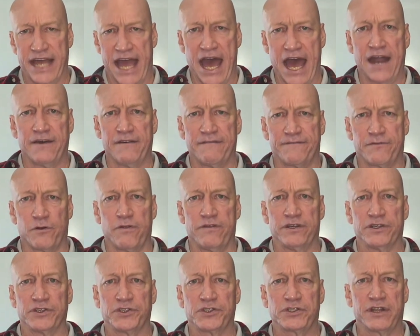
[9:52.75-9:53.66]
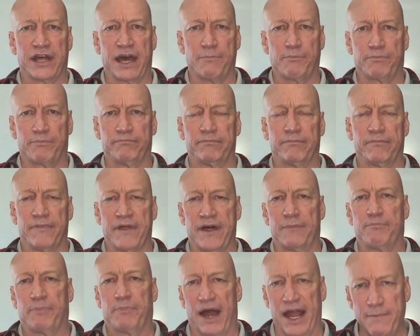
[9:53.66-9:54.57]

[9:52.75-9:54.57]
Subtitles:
data for that